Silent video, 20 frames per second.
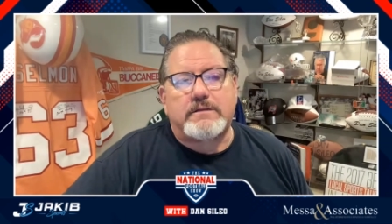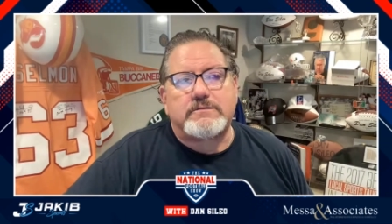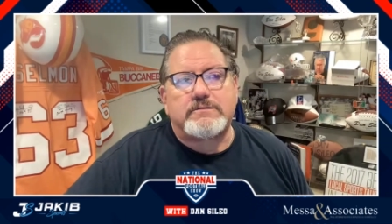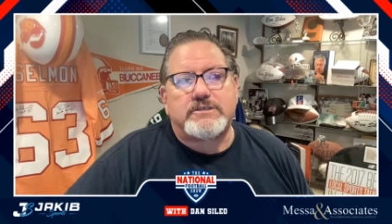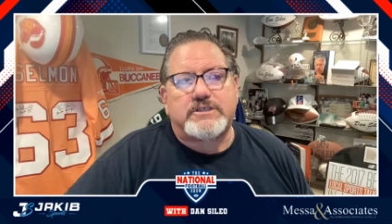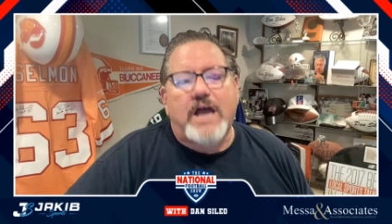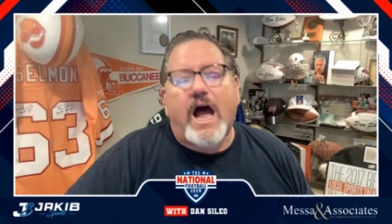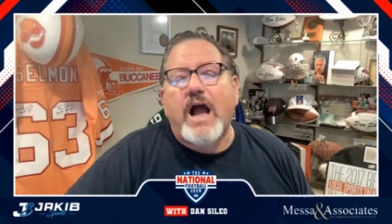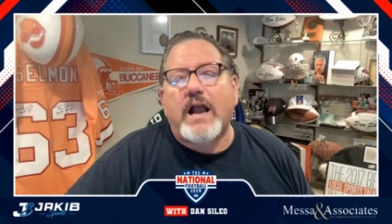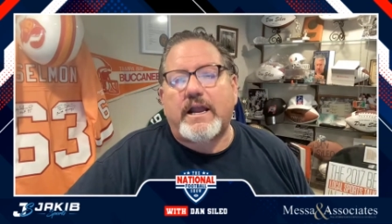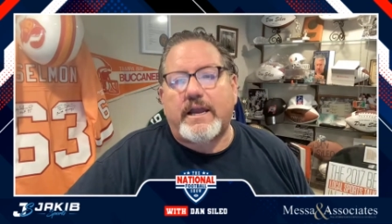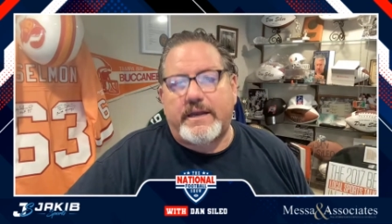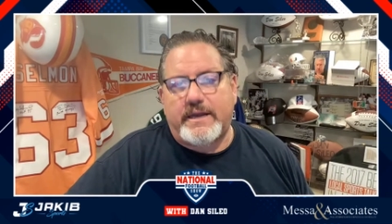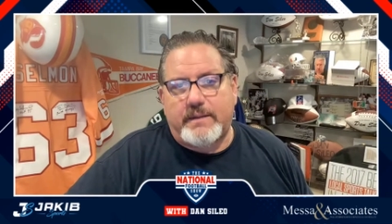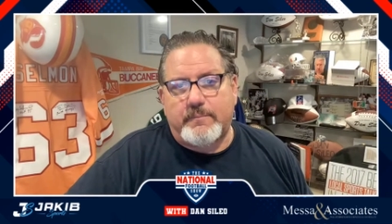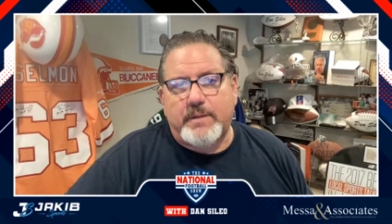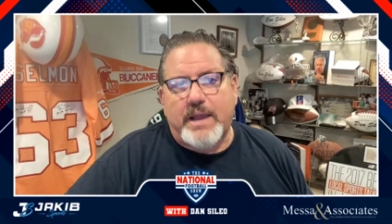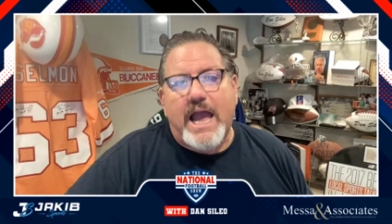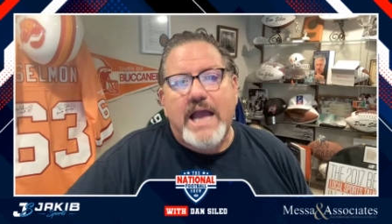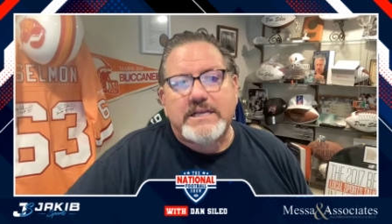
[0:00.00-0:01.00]
Csonka and
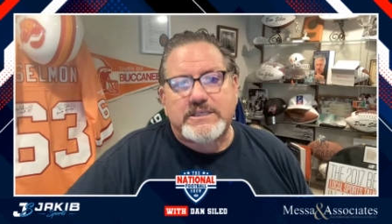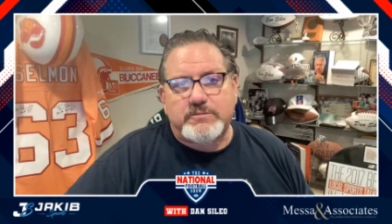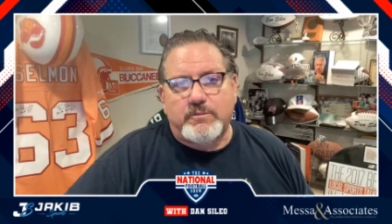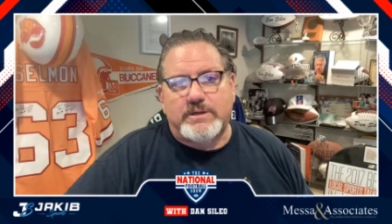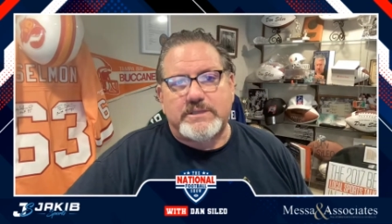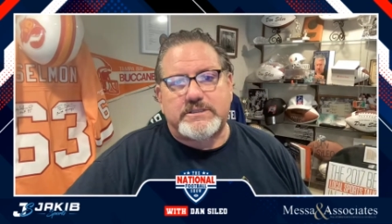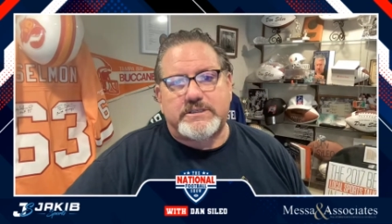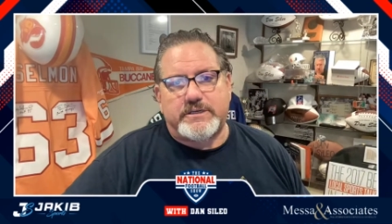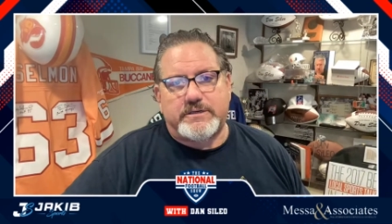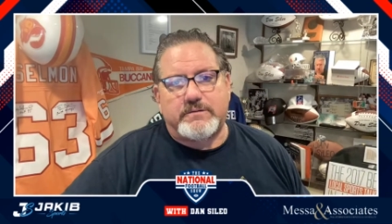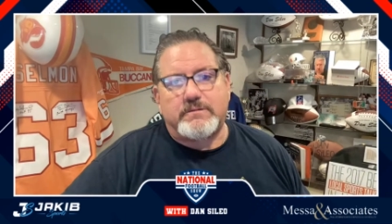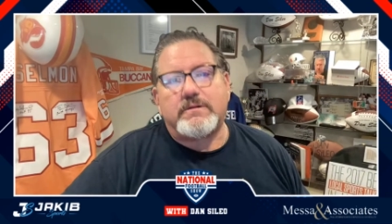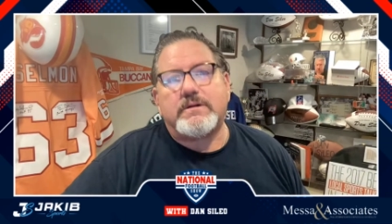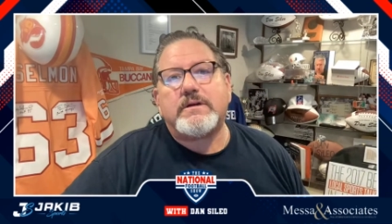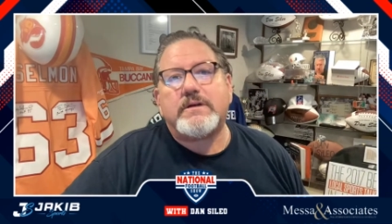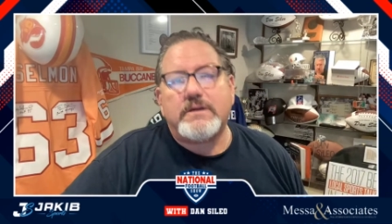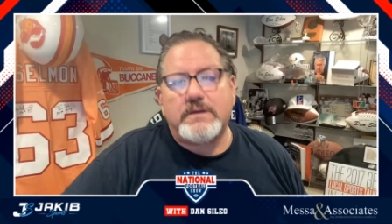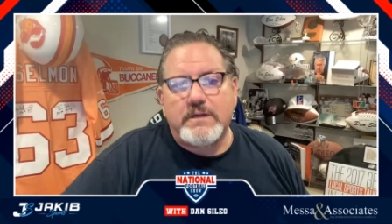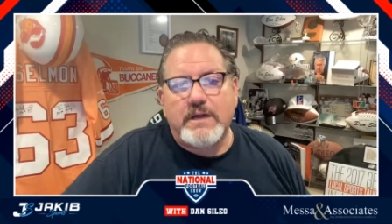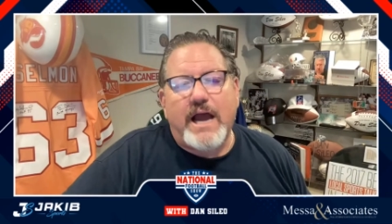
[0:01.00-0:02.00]
them guys went to.
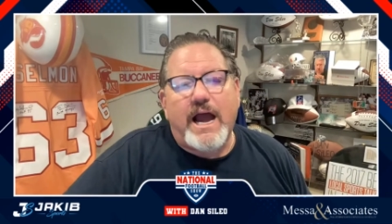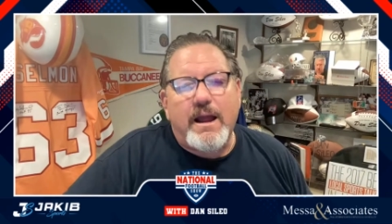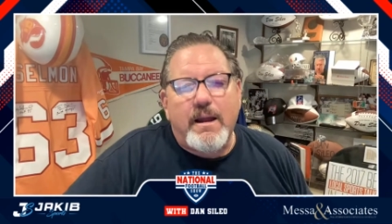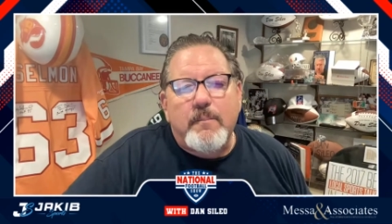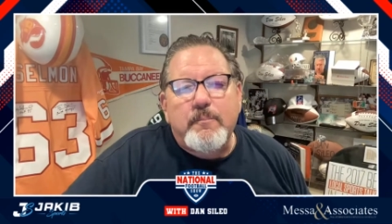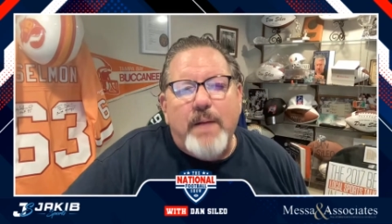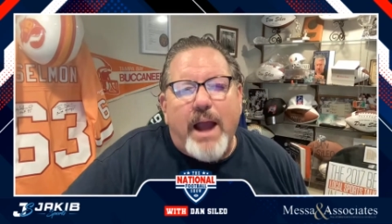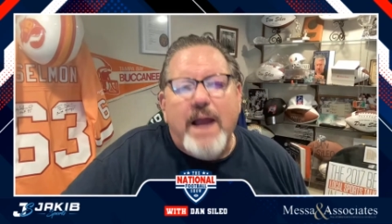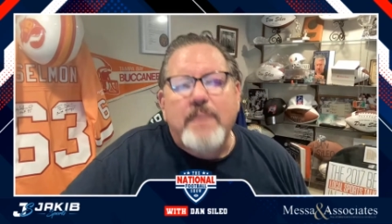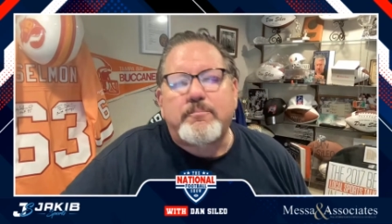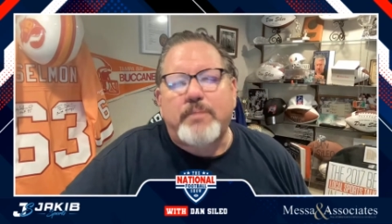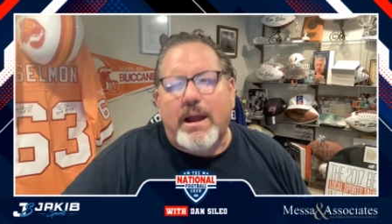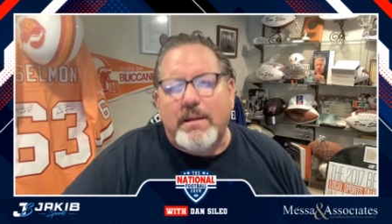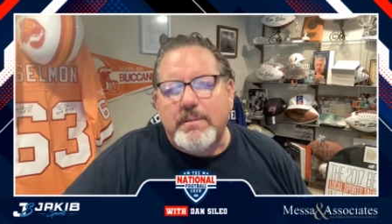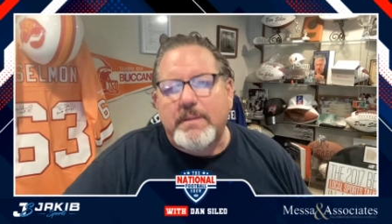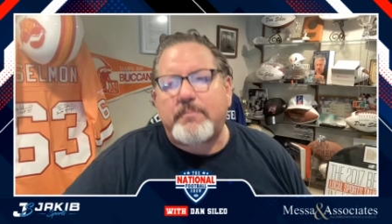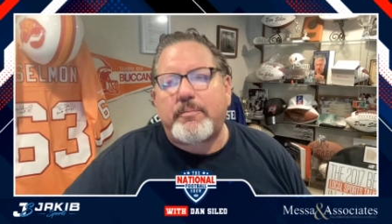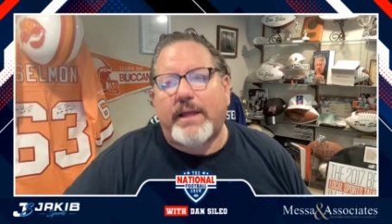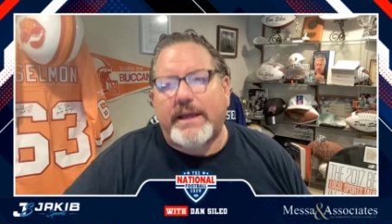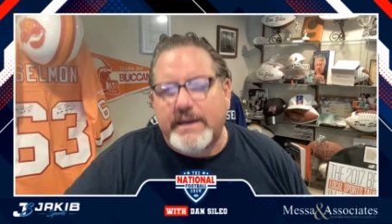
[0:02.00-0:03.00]
I, I
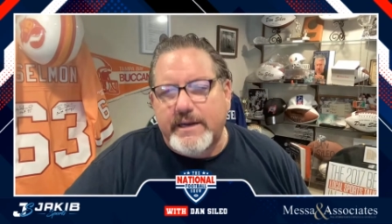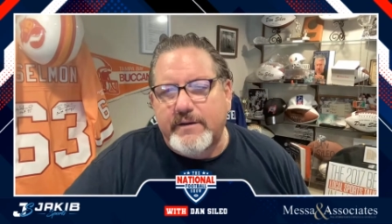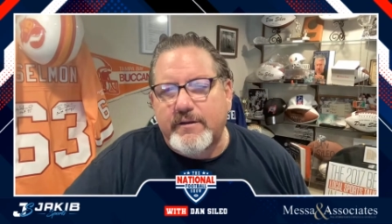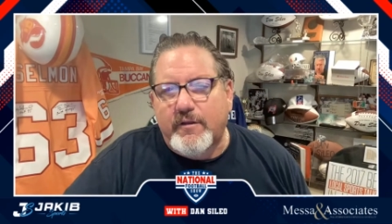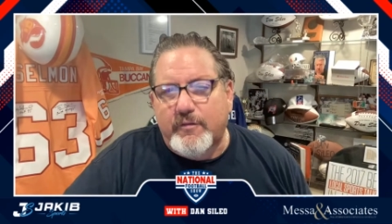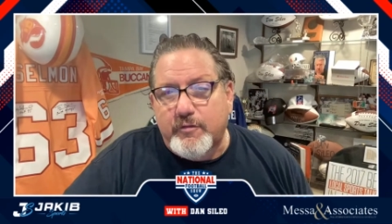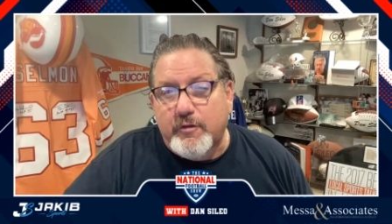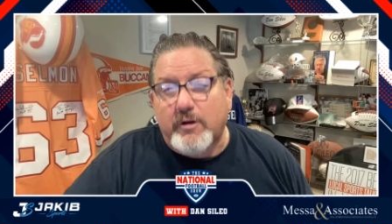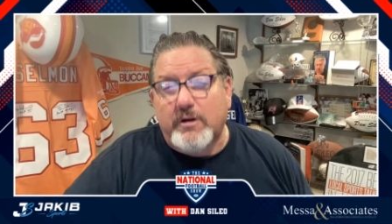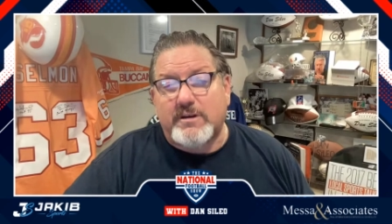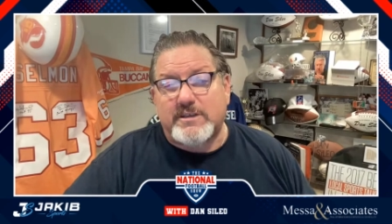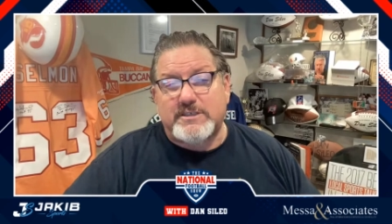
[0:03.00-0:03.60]
probably played in the third.